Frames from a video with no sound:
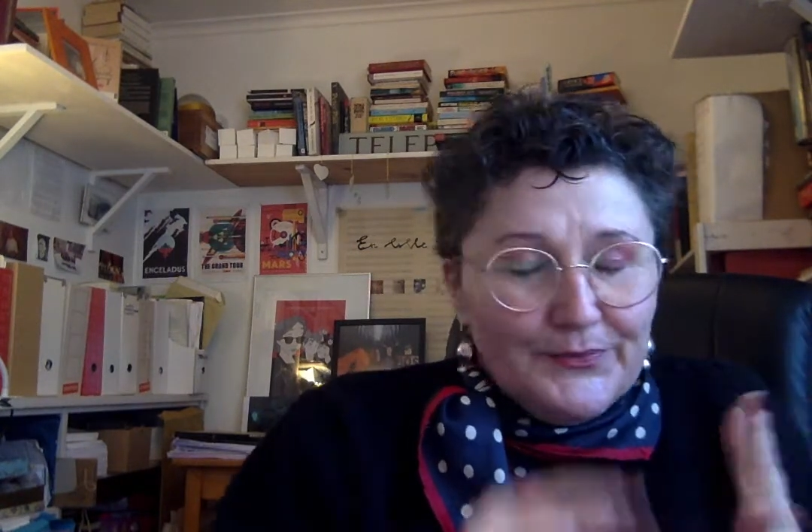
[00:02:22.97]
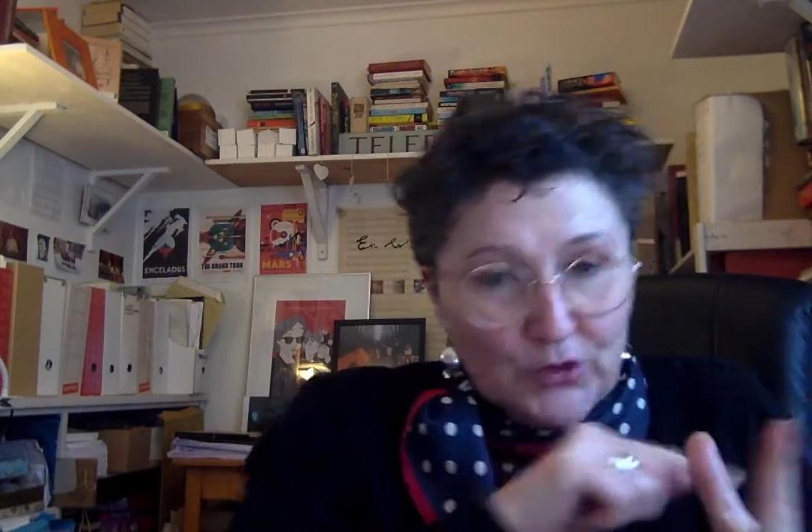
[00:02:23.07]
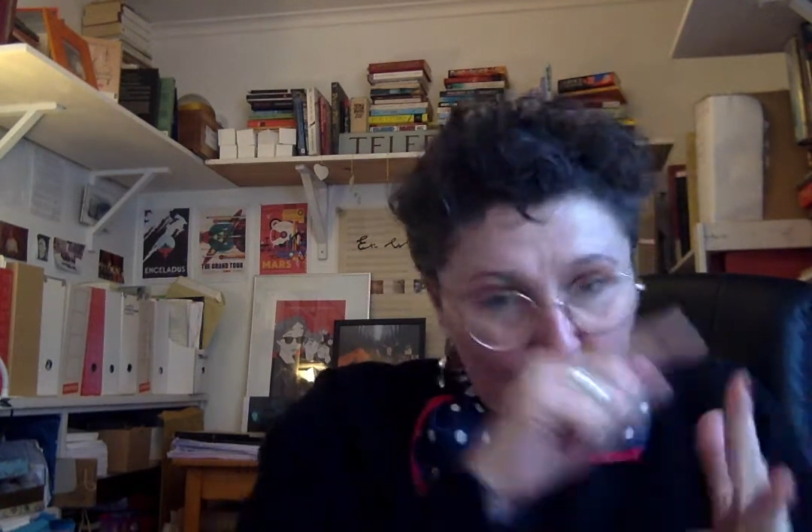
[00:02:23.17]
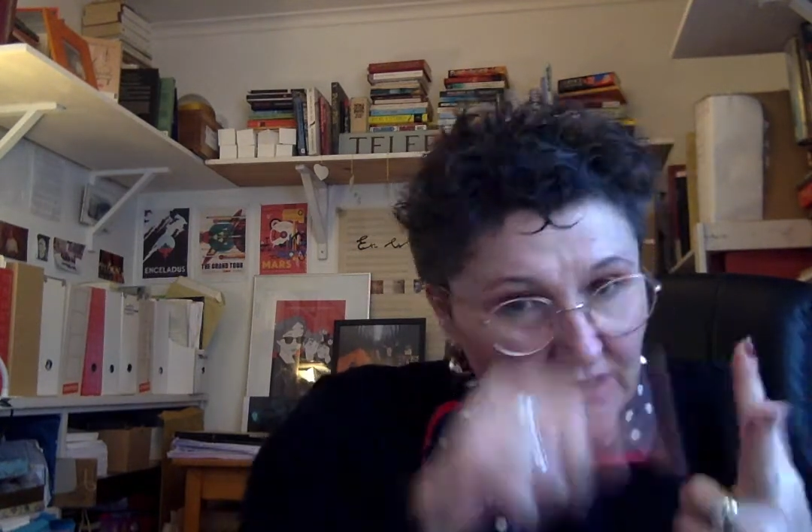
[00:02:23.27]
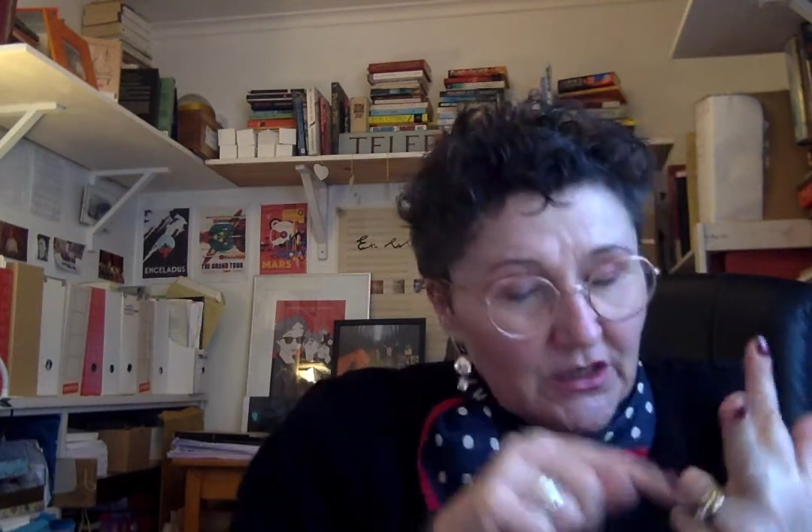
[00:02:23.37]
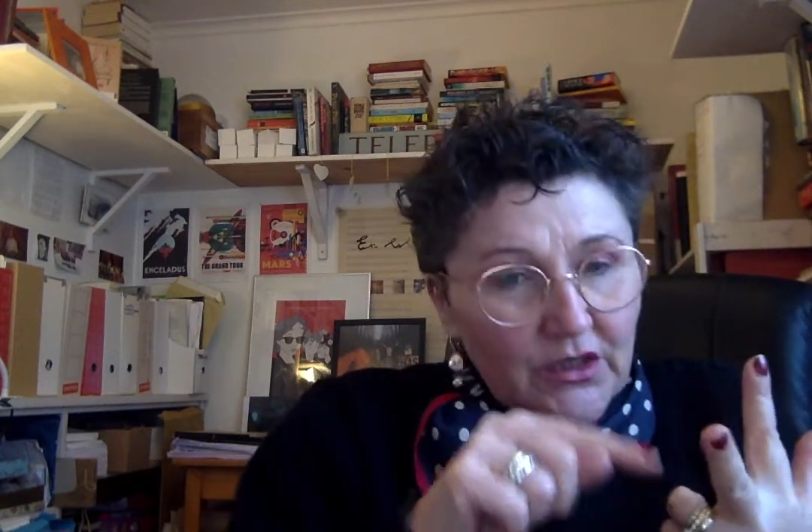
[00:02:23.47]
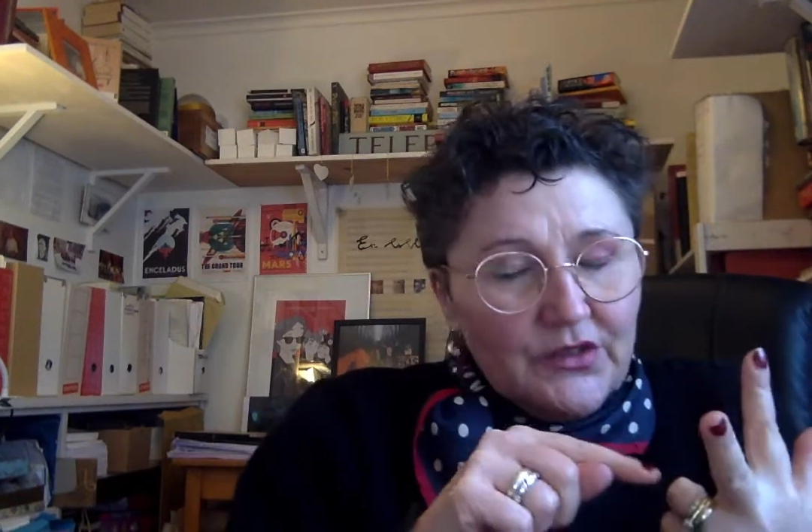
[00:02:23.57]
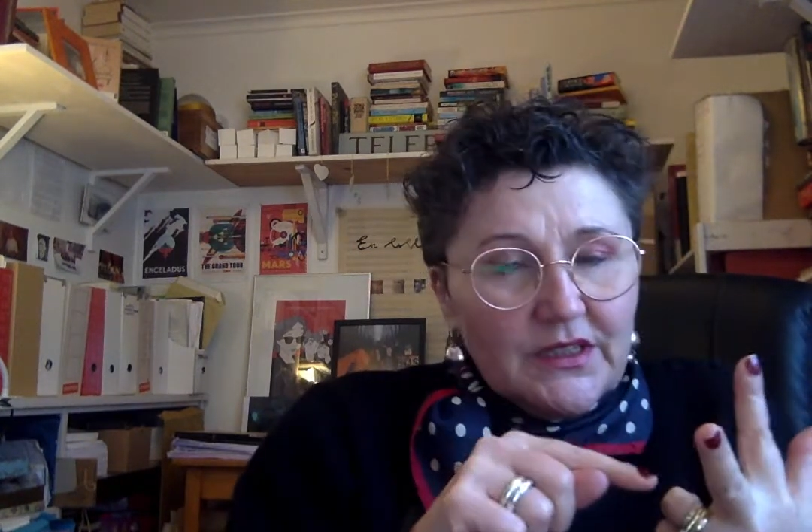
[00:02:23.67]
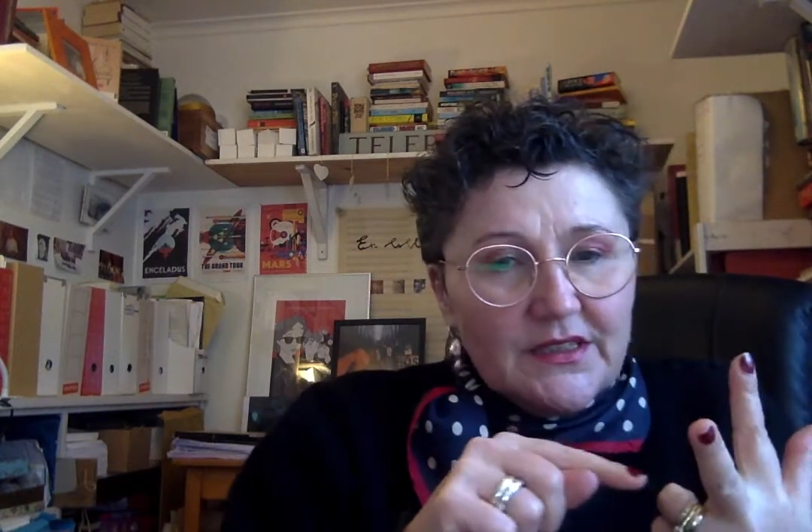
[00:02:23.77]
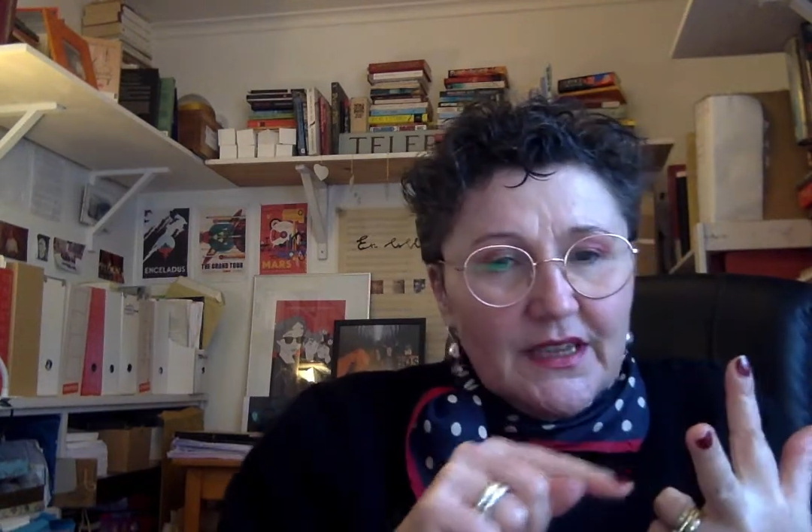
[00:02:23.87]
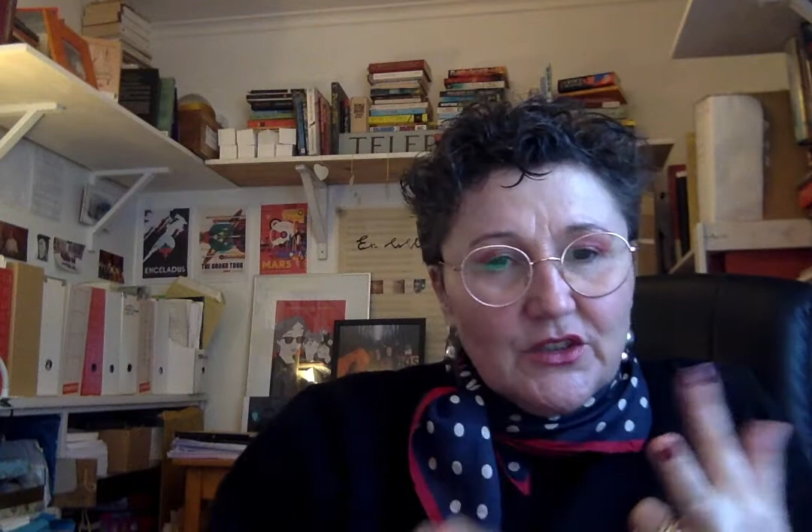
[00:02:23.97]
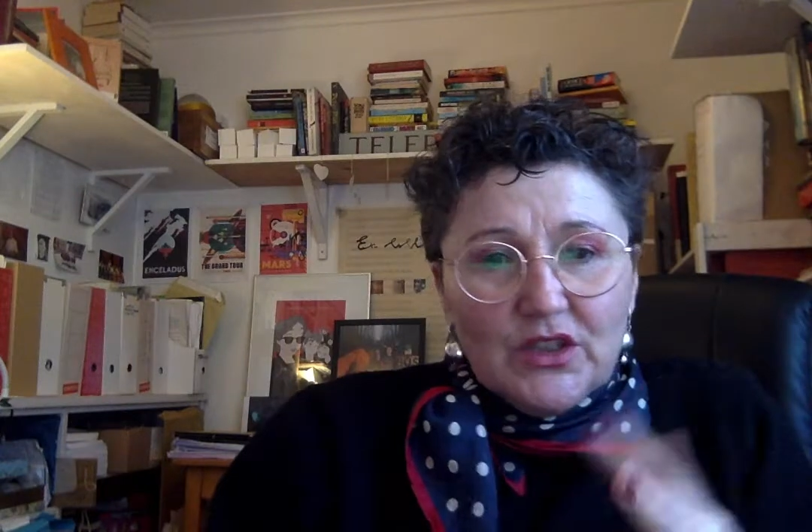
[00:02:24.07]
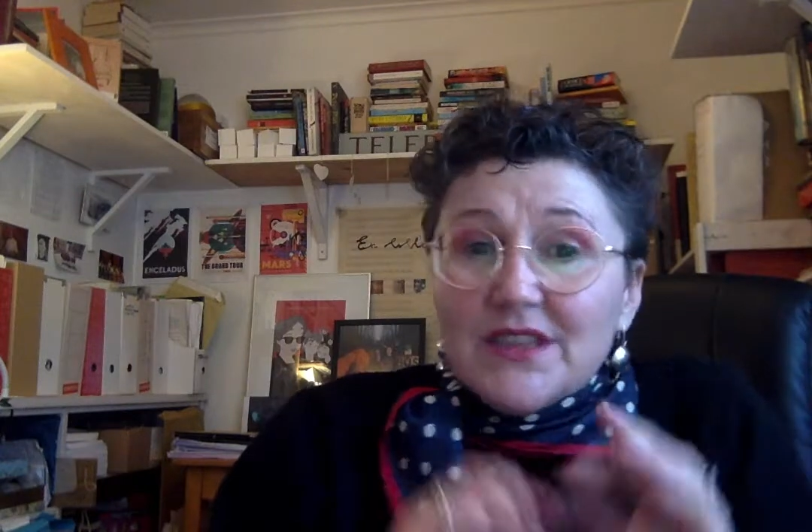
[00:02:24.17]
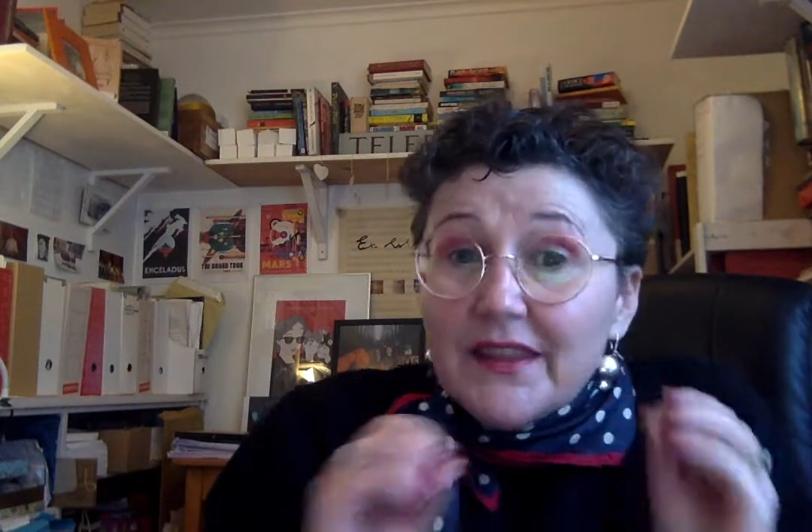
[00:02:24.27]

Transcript: So these are your 3 sections.